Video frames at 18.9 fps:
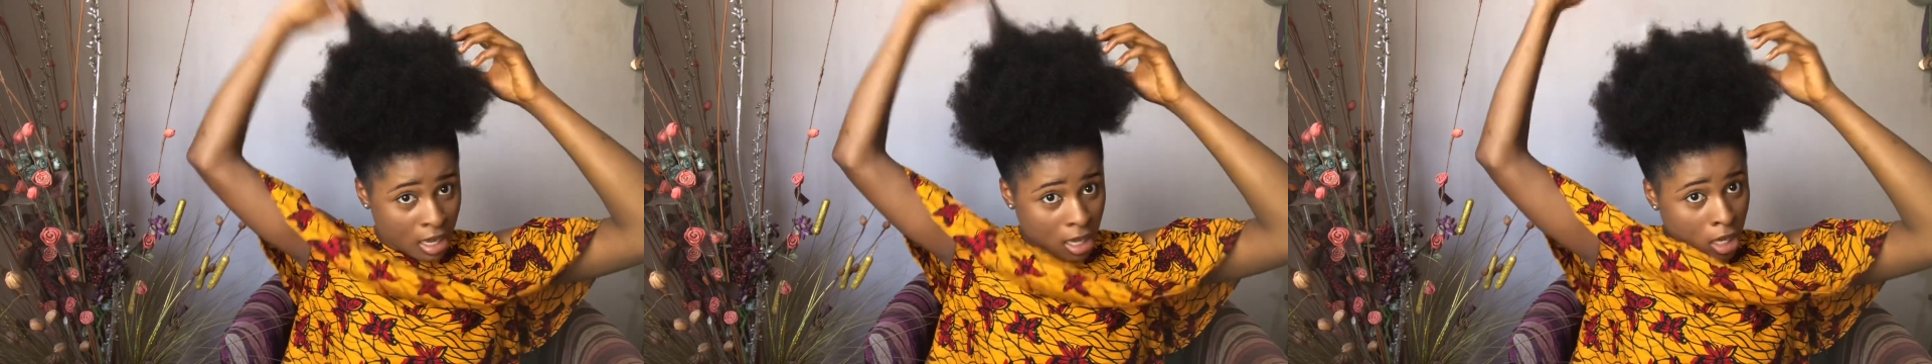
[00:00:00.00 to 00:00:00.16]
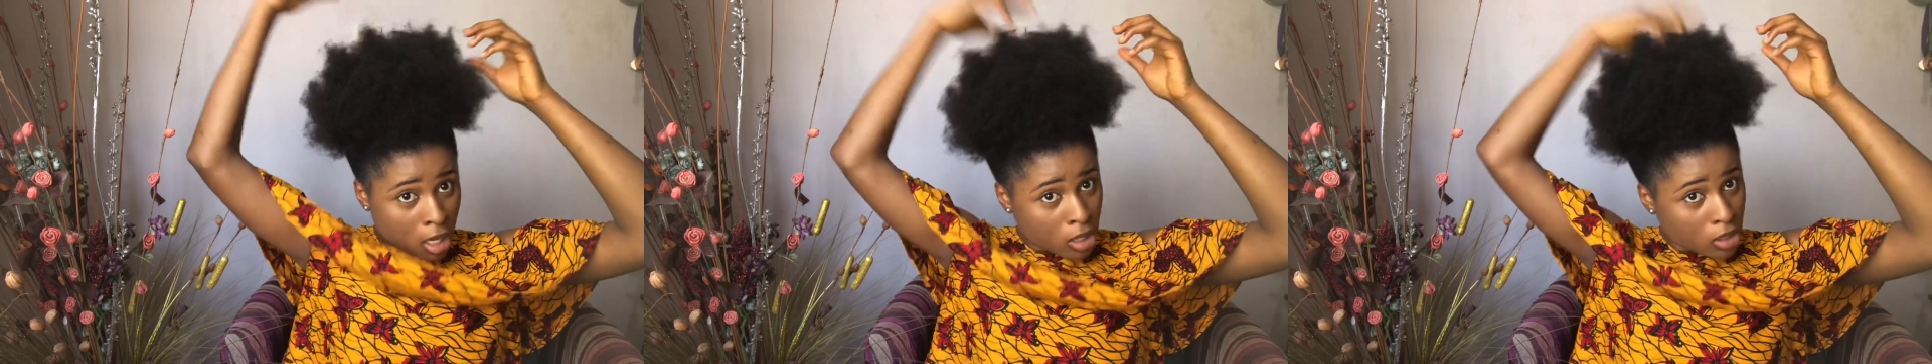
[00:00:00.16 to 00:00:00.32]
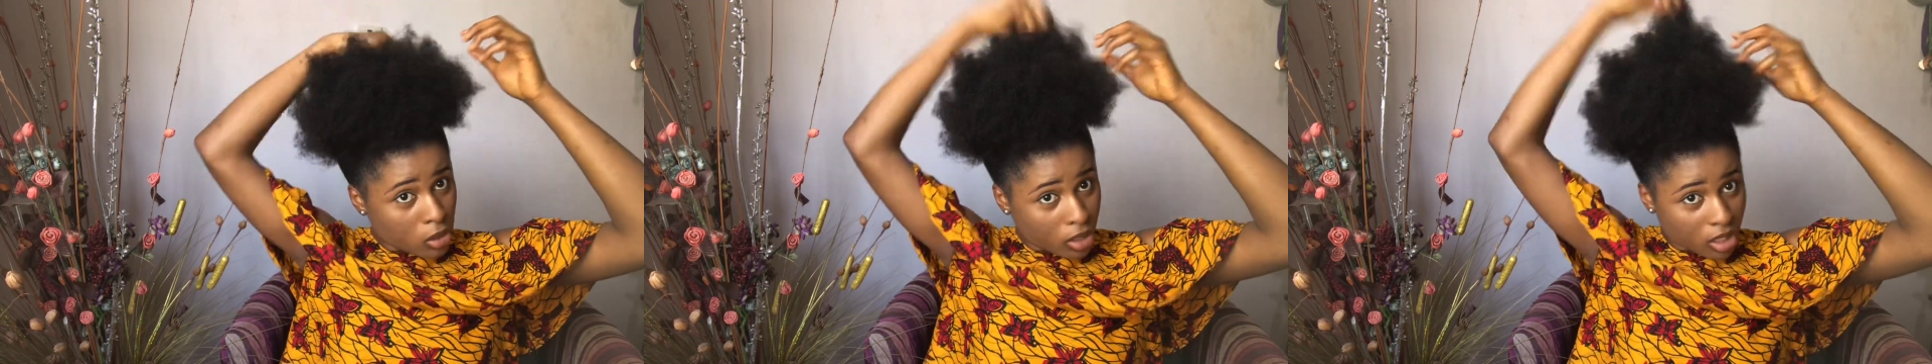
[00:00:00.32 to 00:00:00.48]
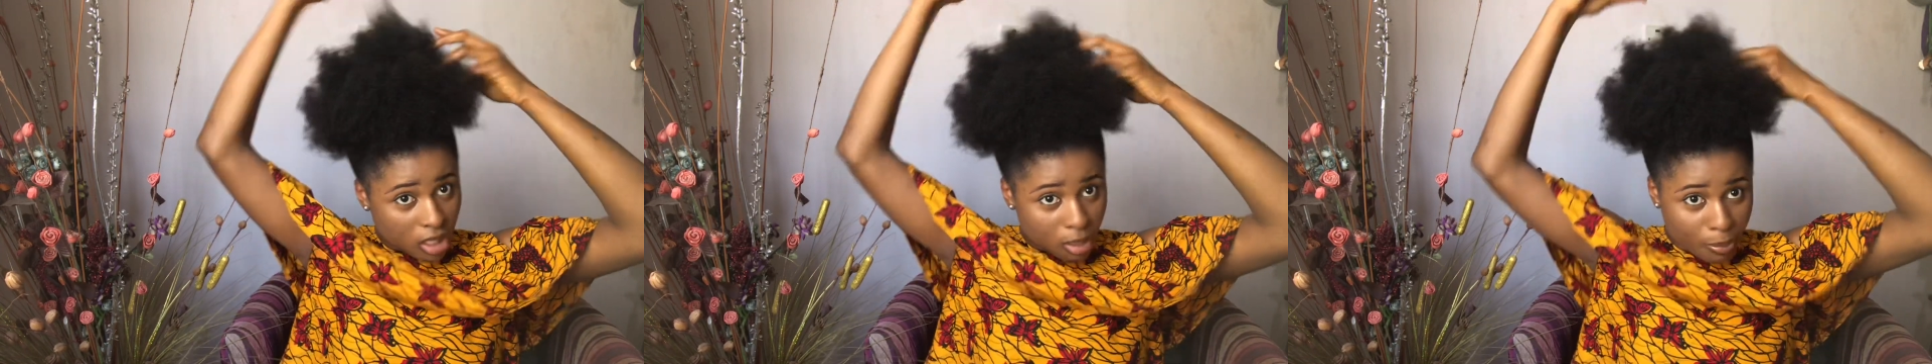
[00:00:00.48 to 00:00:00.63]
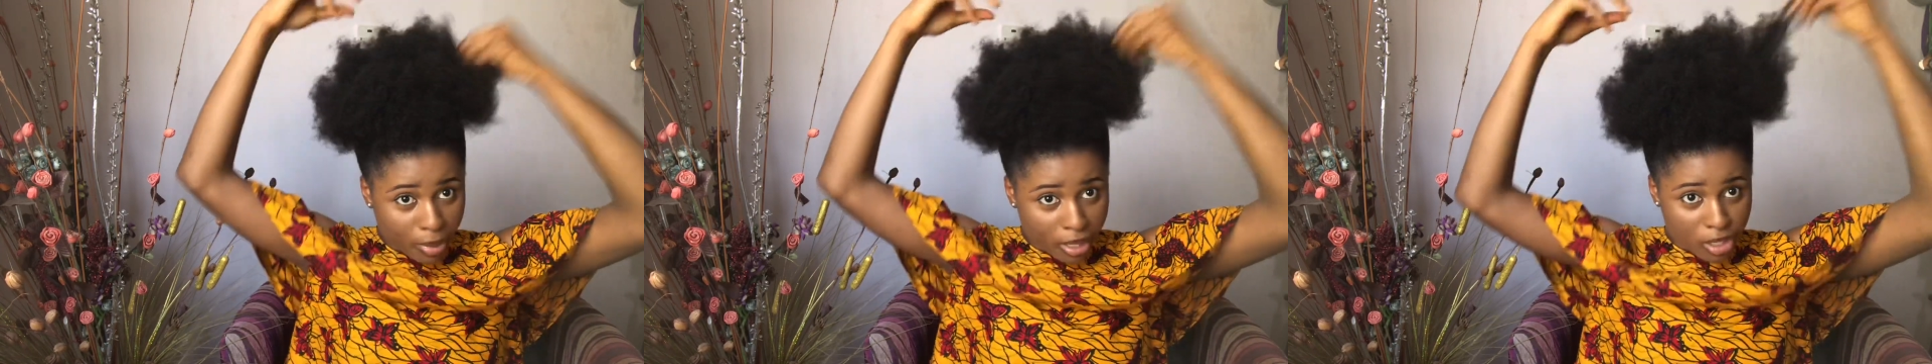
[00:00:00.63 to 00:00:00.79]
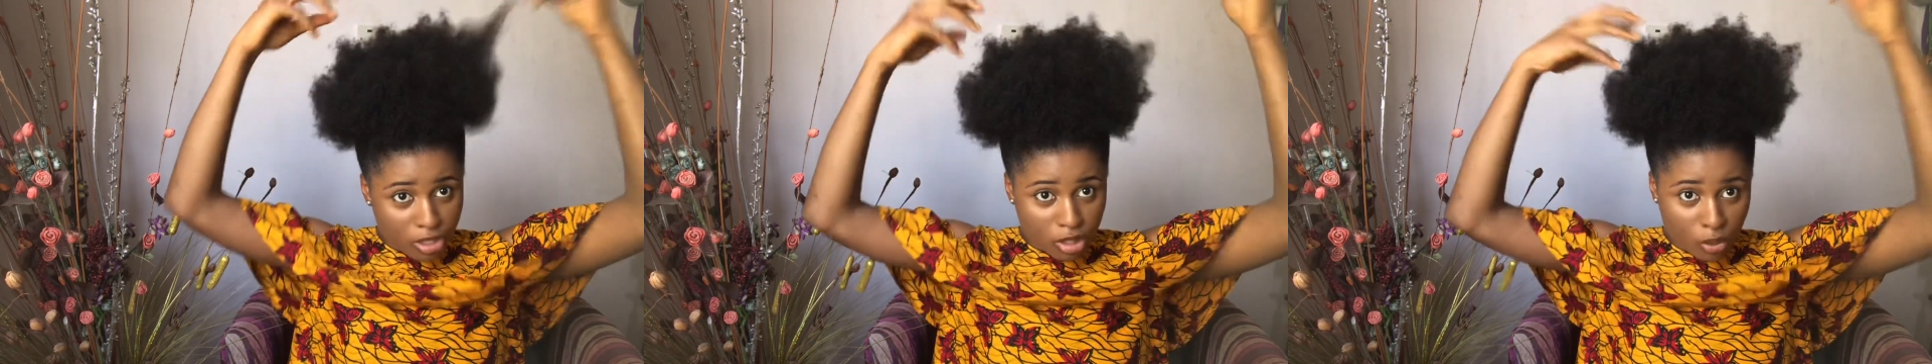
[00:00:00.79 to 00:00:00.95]
so it
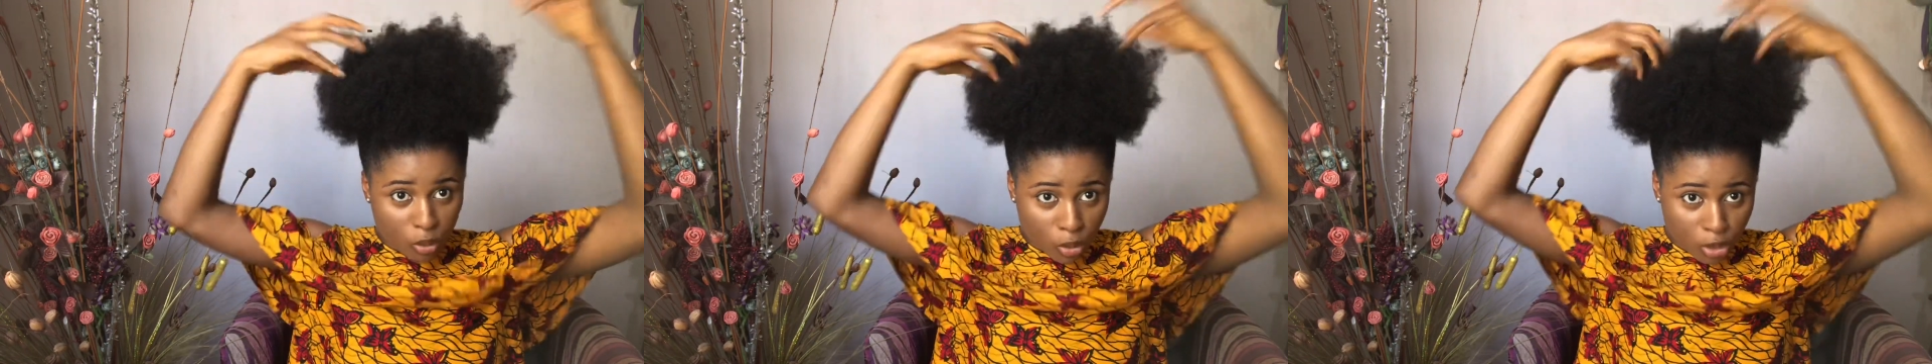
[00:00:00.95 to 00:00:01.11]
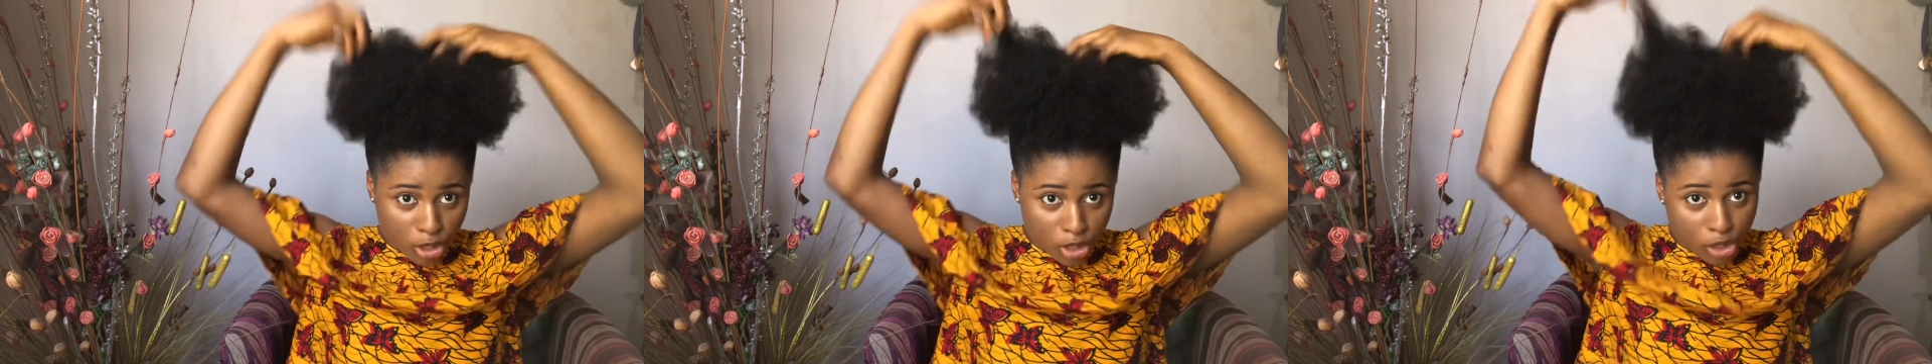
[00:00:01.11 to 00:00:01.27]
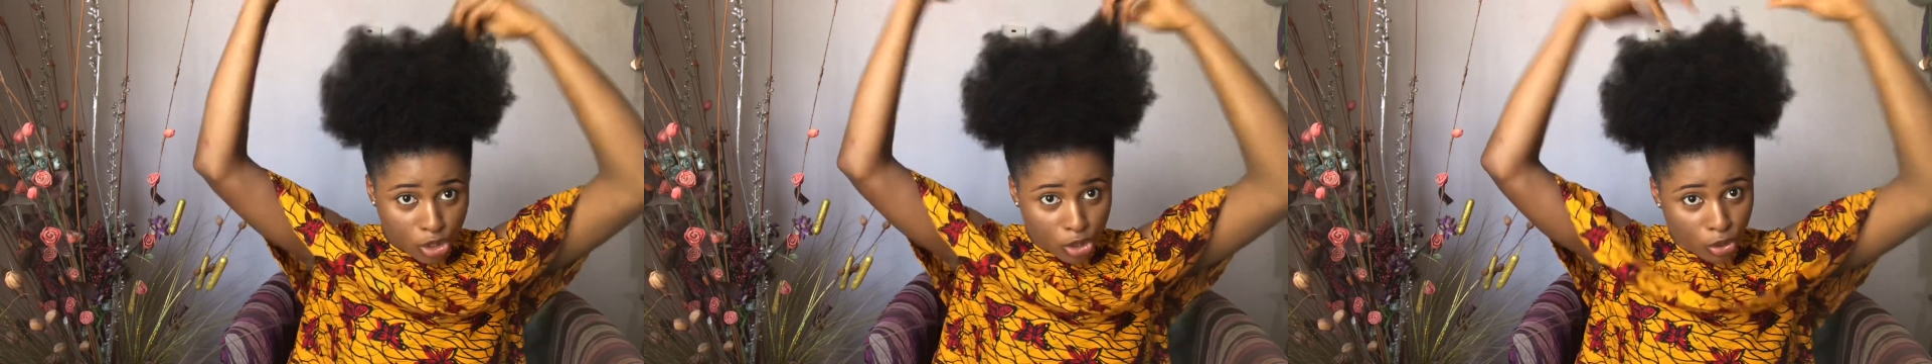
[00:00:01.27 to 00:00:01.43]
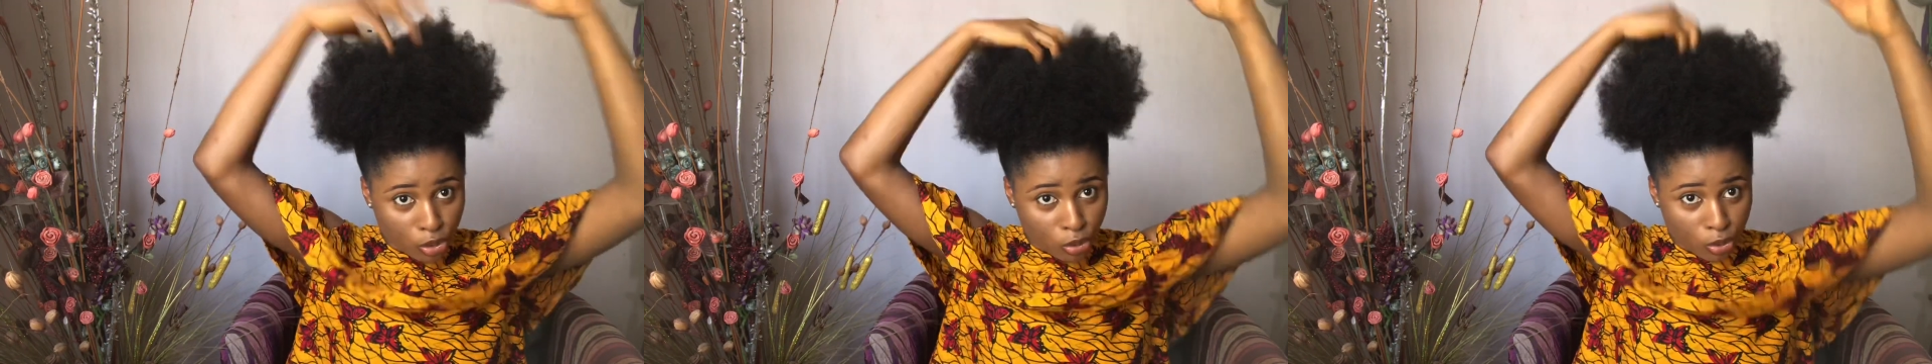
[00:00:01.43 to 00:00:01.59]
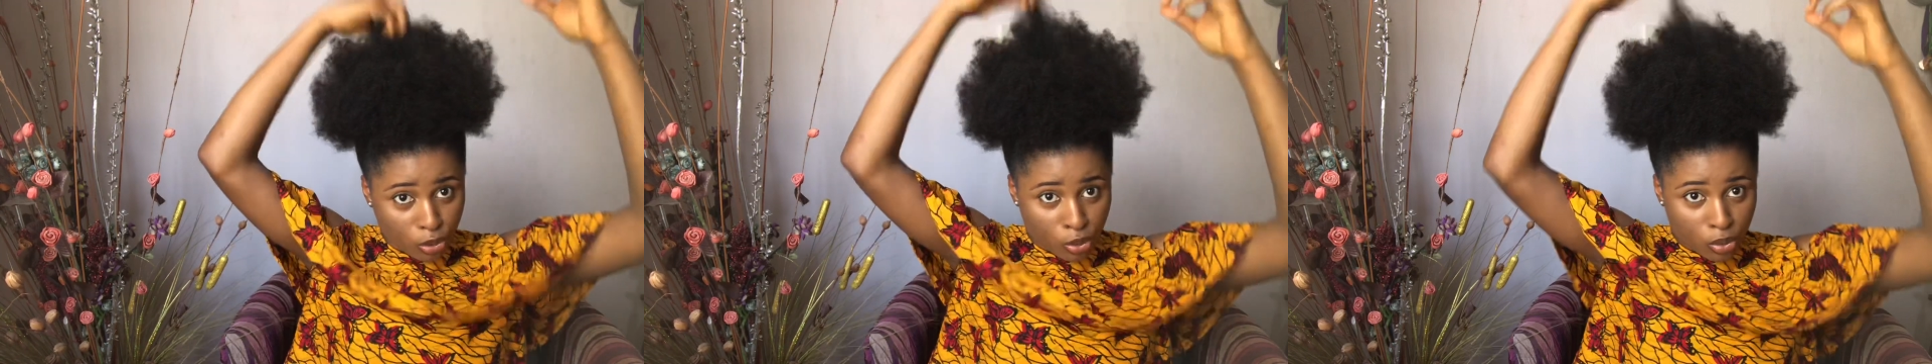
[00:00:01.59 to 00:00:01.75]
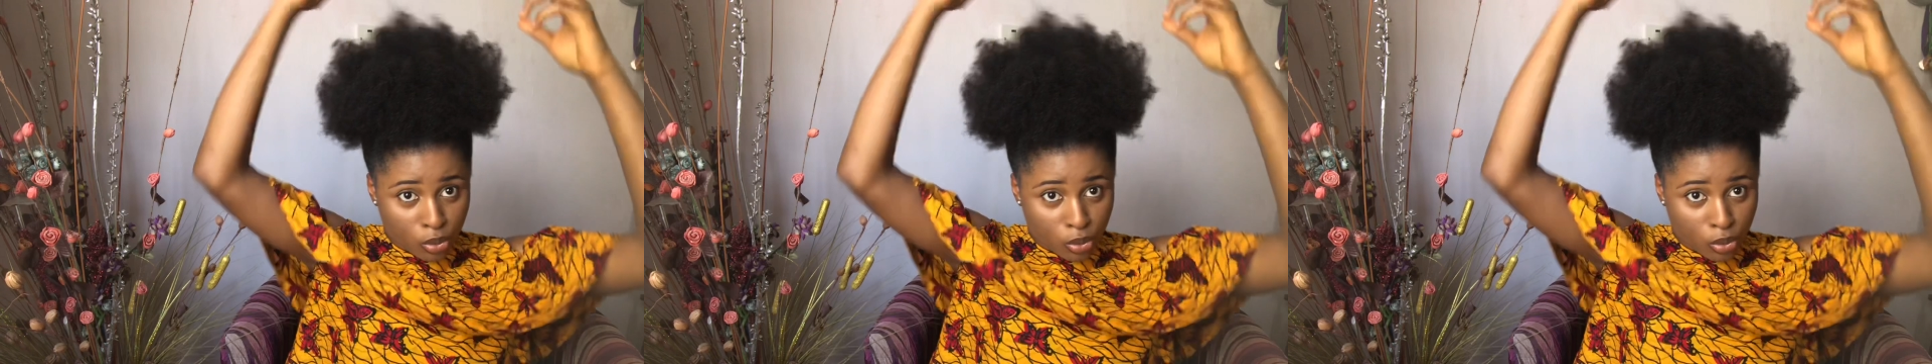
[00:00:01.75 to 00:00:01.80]
depends on what you